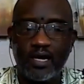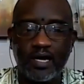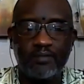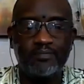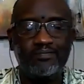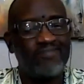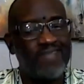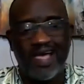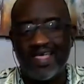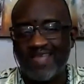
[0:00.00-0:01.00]
I
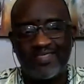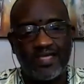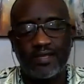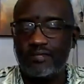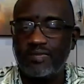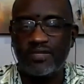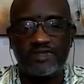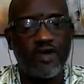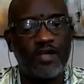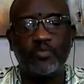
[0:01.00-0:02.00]
think
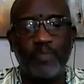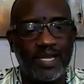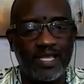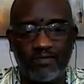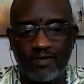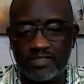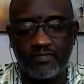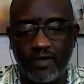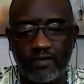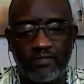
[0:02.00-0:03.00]
there's far too many of us
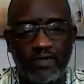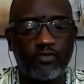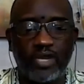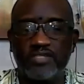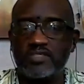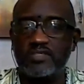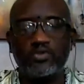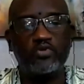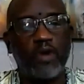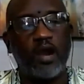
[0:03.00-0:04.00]
of all
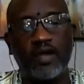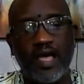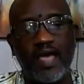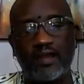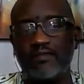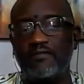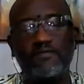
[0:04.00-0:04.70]
races who are not